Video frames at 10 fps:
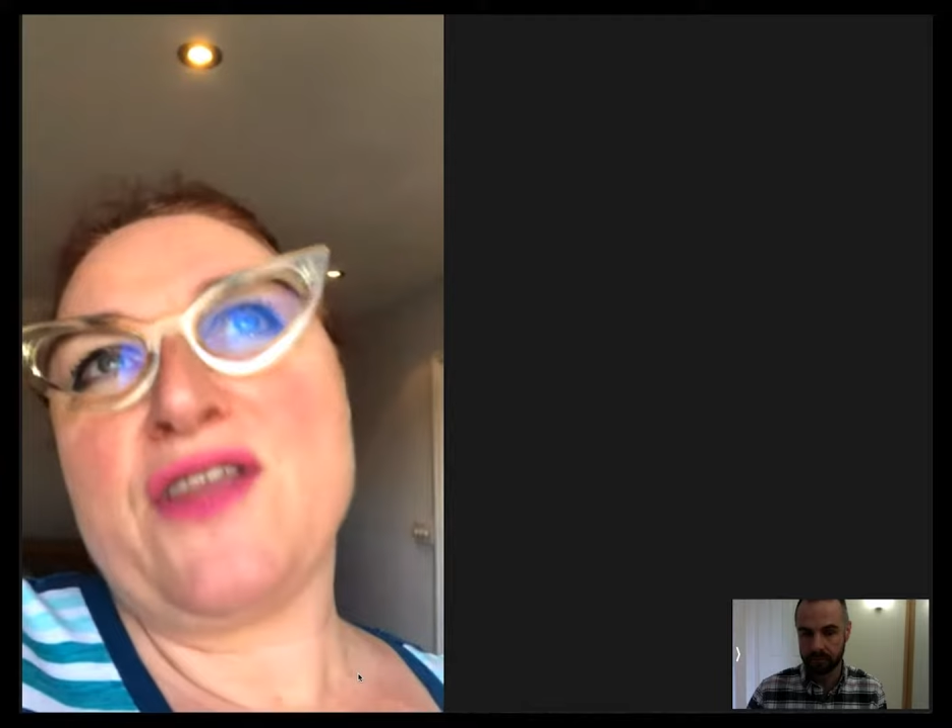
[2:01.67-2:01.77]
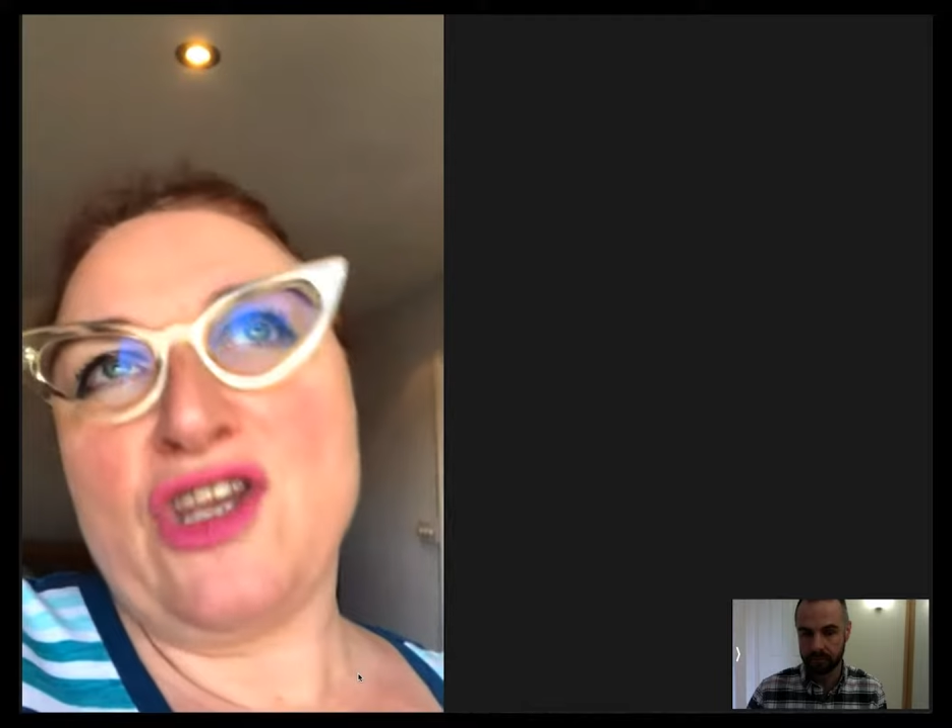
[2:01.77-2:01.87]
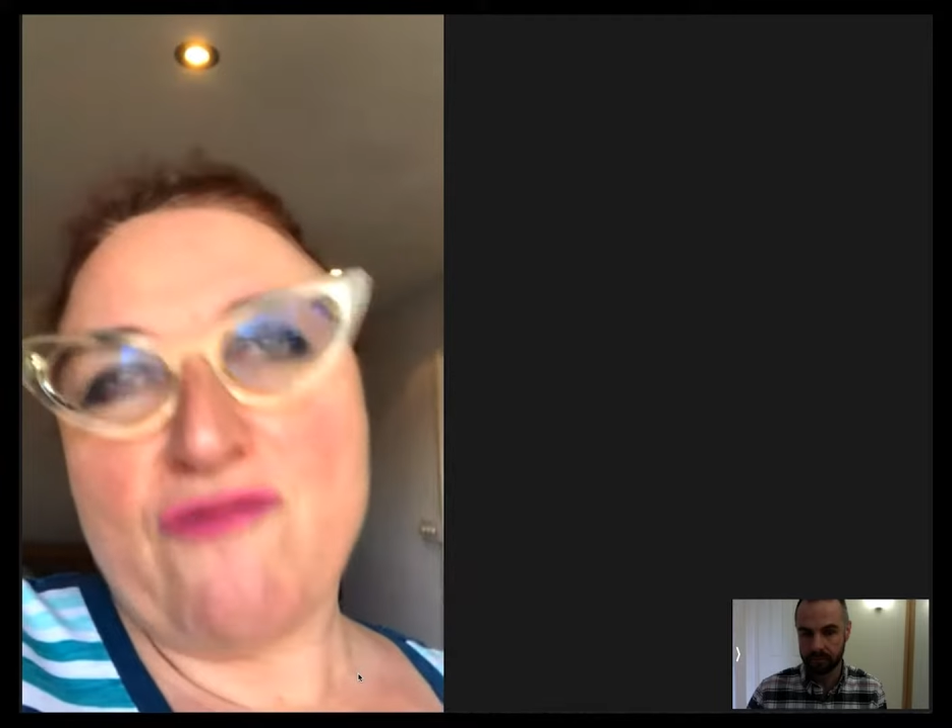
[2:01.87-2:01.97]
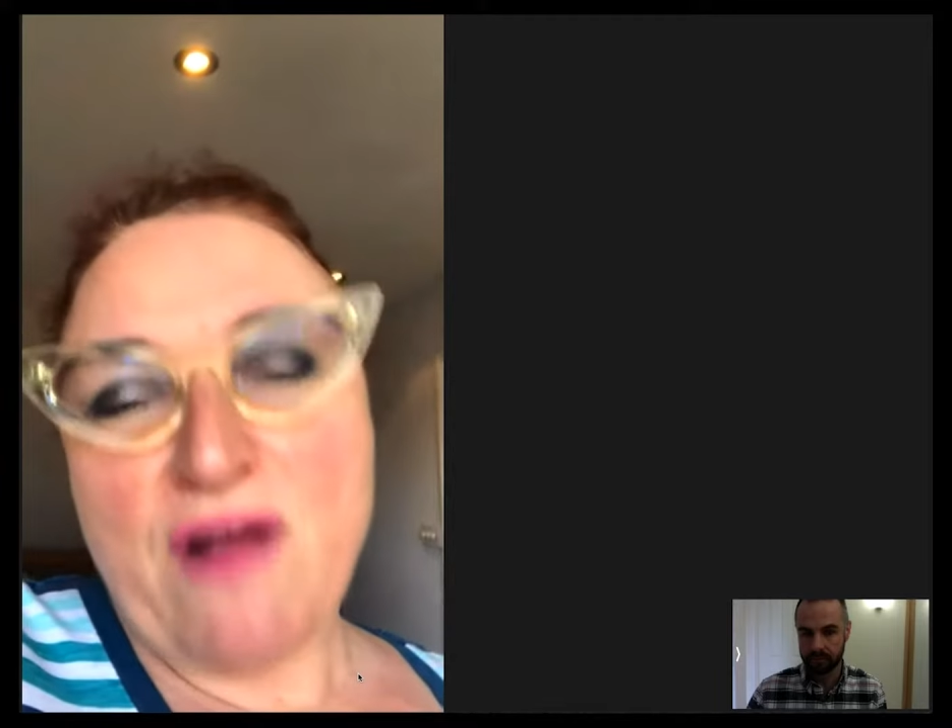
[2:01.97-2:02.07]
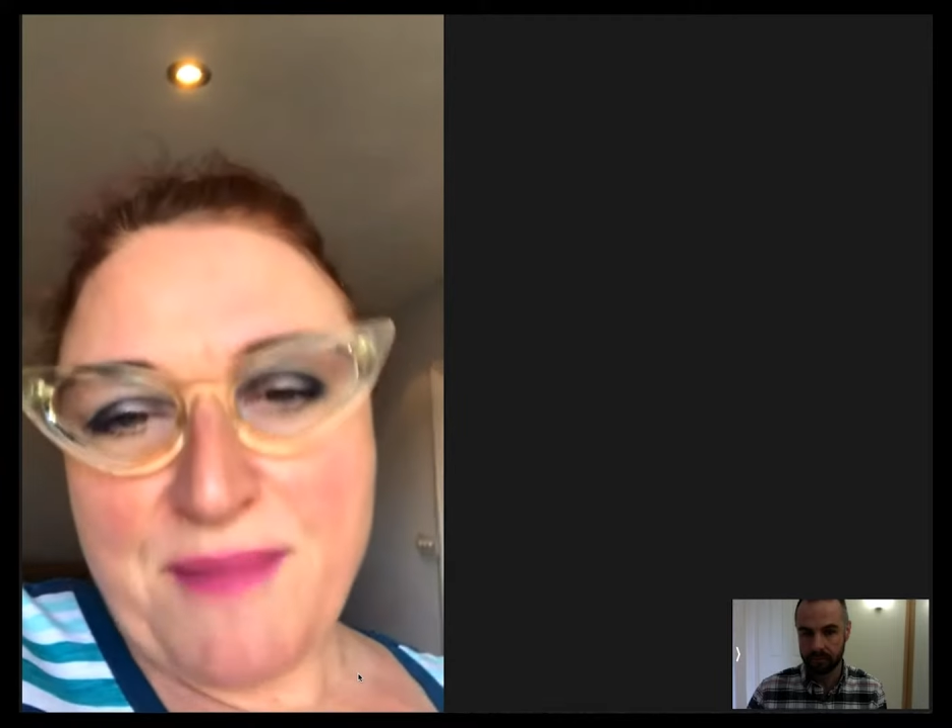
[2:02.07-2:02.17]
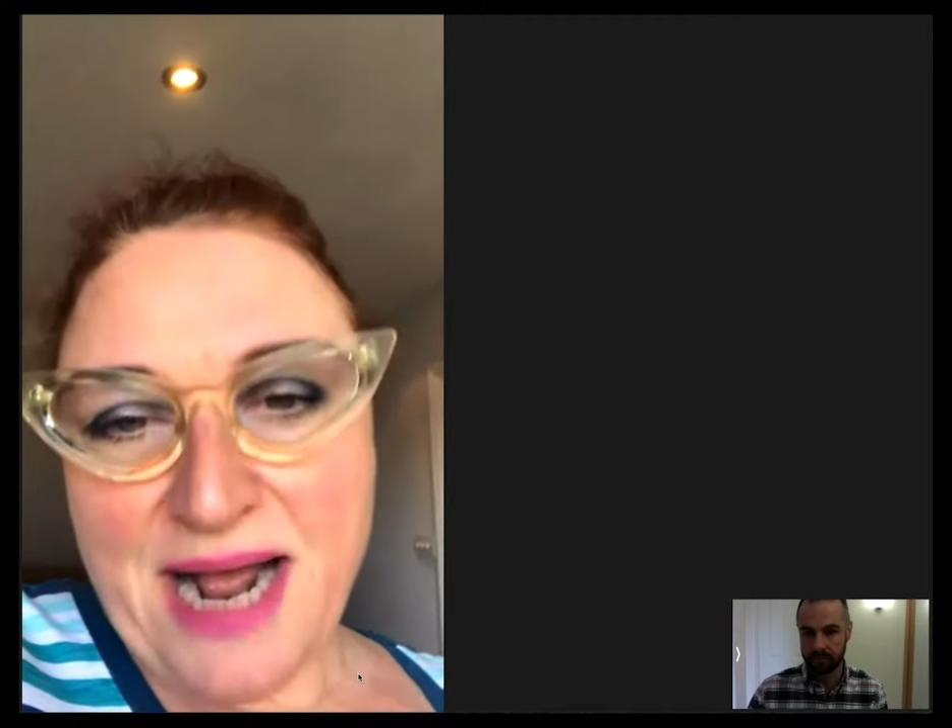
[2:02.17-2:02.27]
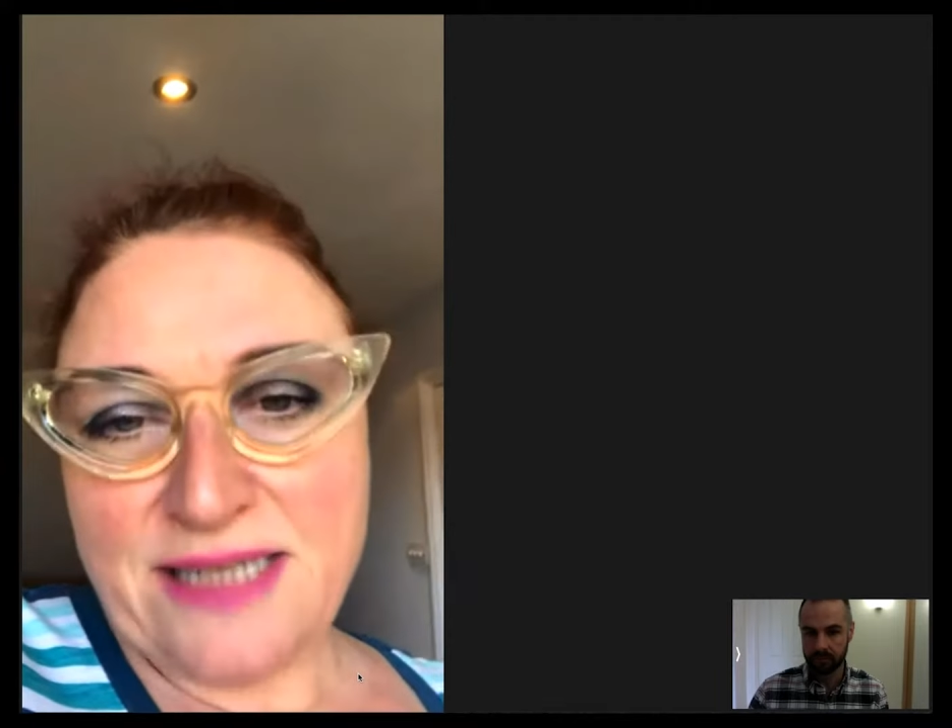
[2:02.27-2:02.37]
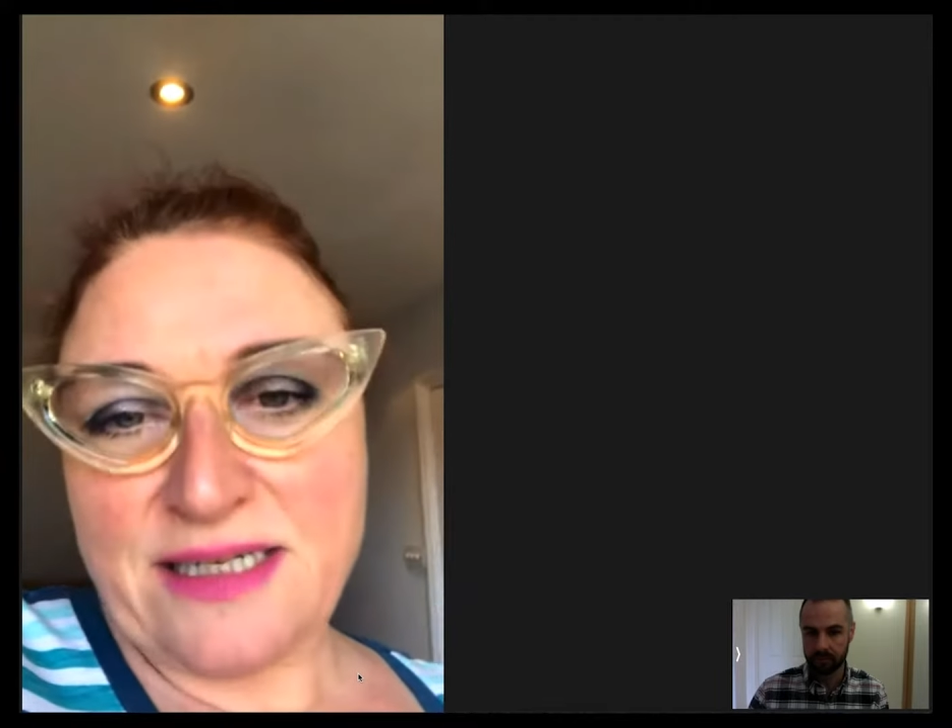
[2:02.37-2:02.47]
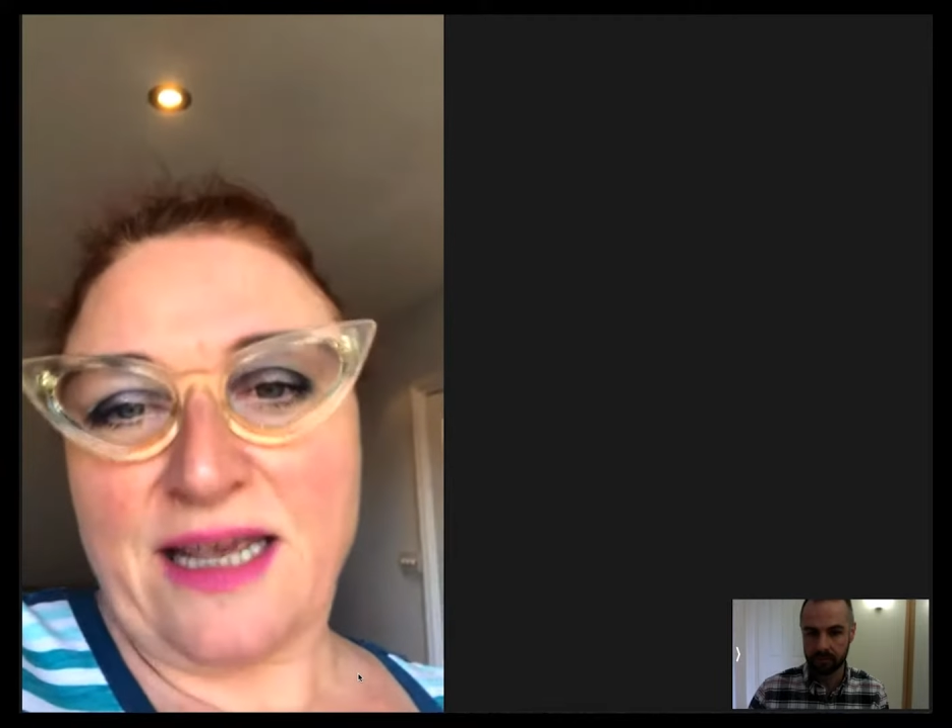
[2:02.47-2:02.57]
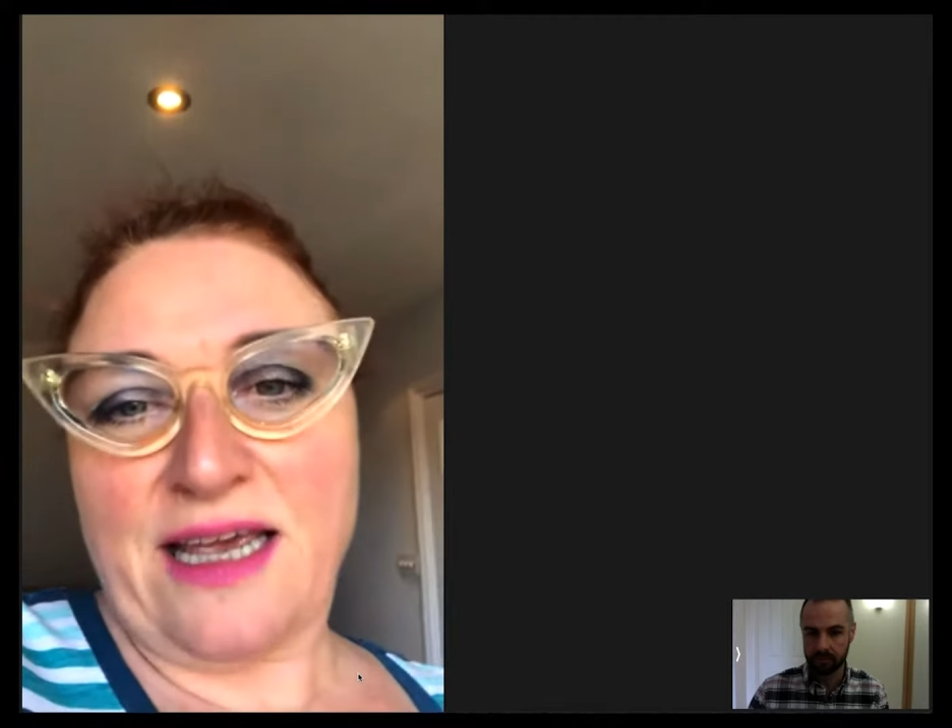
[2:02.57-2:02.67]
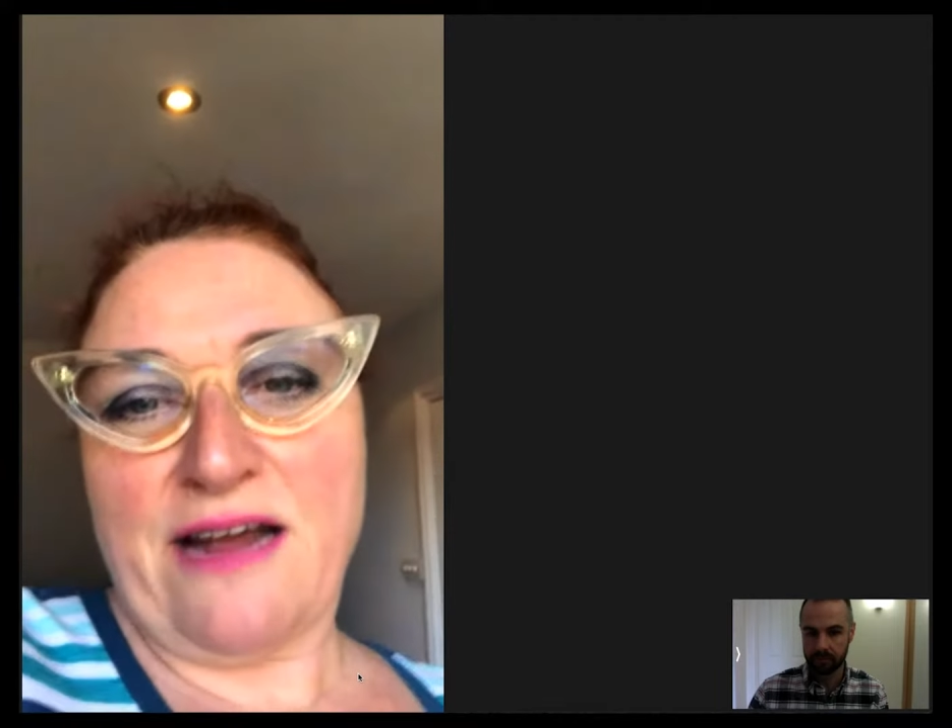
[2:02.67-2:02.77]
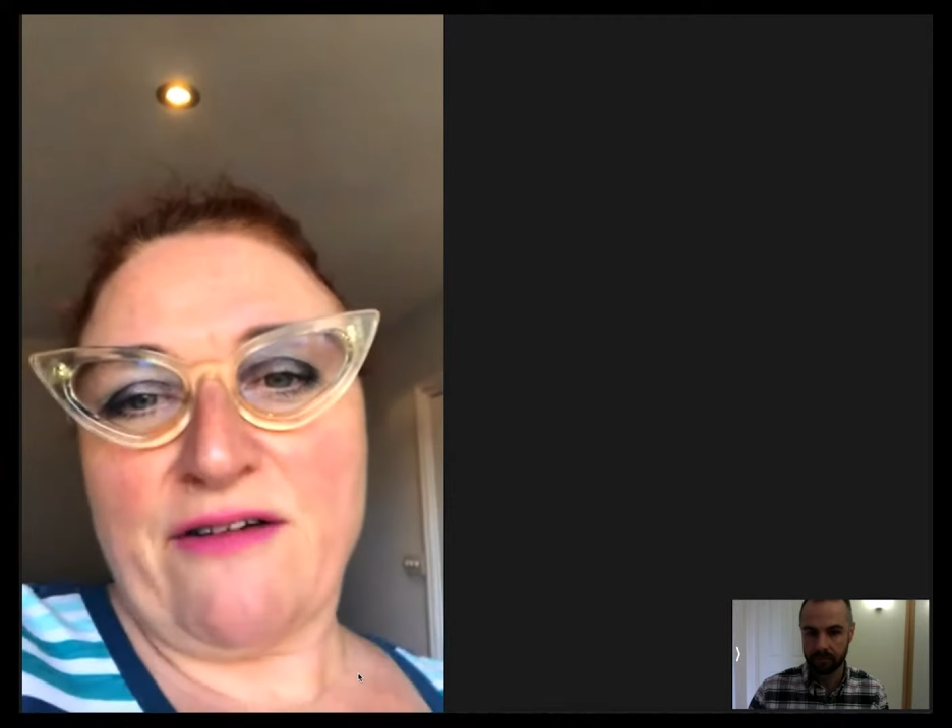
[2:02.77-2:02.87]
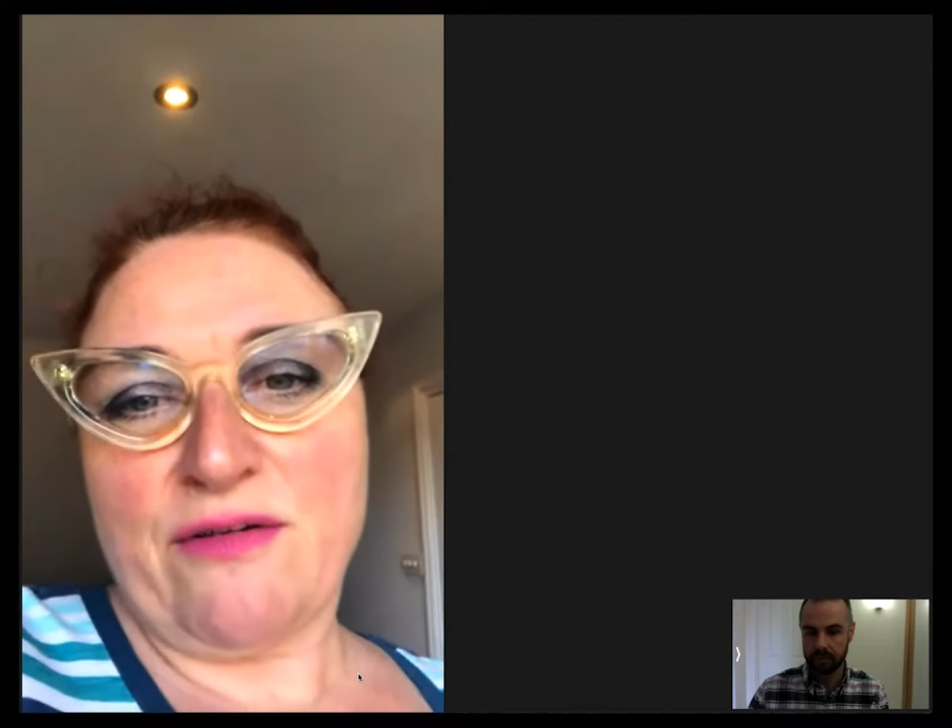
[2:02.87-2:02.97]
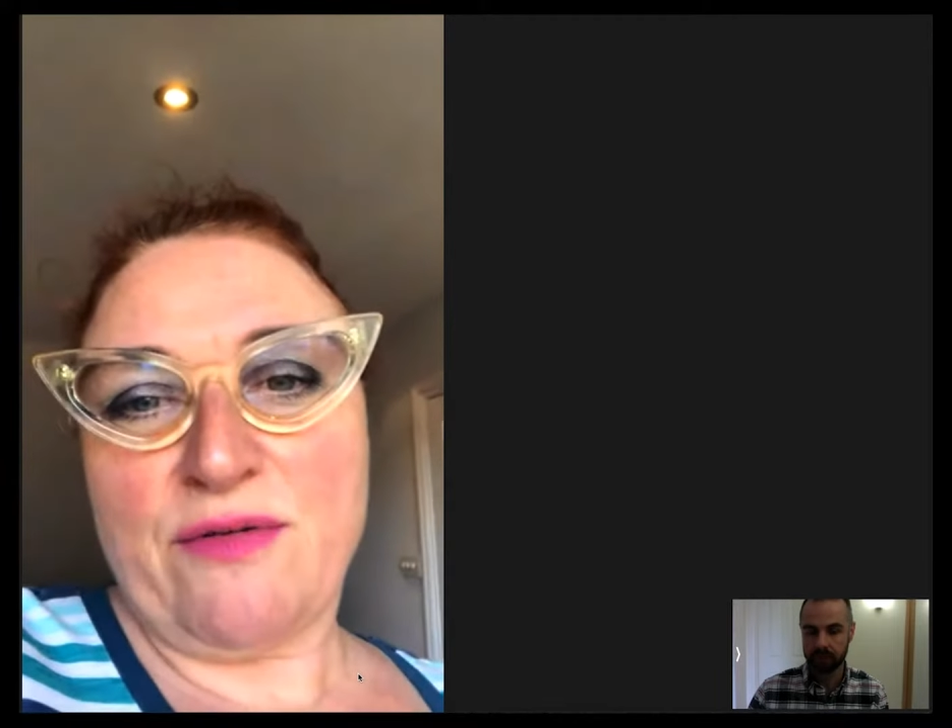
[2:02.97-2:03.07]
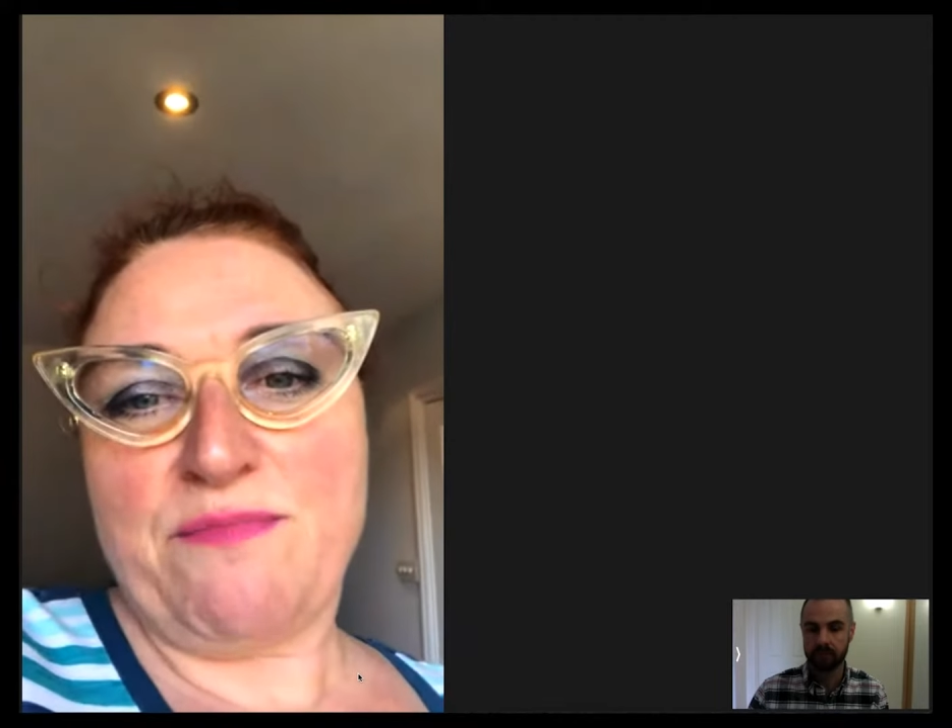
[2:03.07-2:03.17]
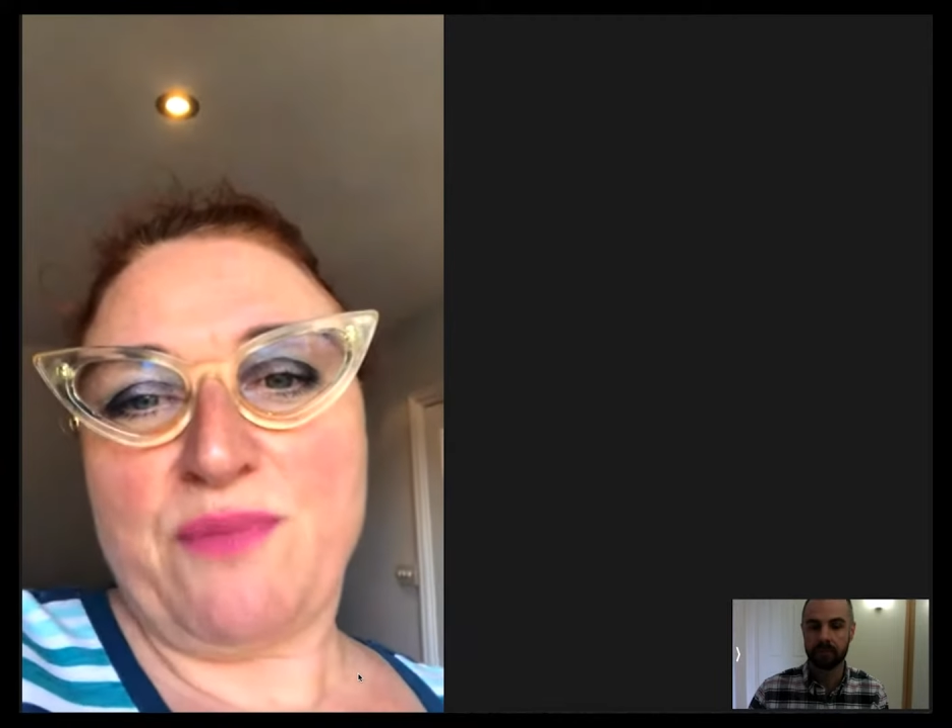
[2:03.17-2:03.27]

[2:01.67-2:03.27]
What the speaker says: the new romantic era with